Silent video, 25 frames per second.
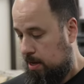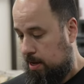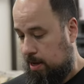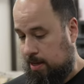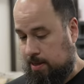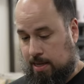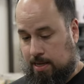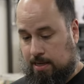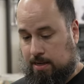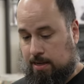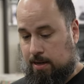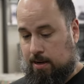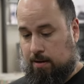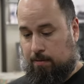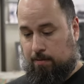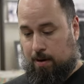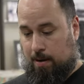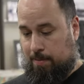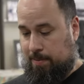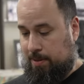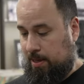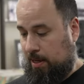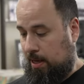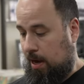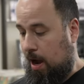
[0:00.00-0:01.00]
And they did, a, I
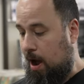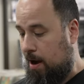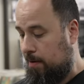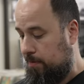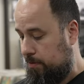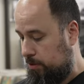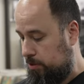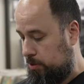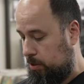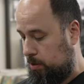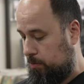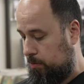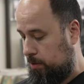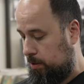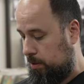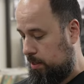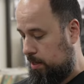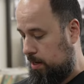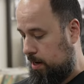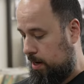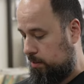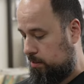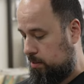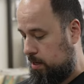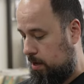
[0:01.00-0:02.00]
mean, the covers are really
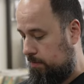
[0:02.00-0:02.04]
nice.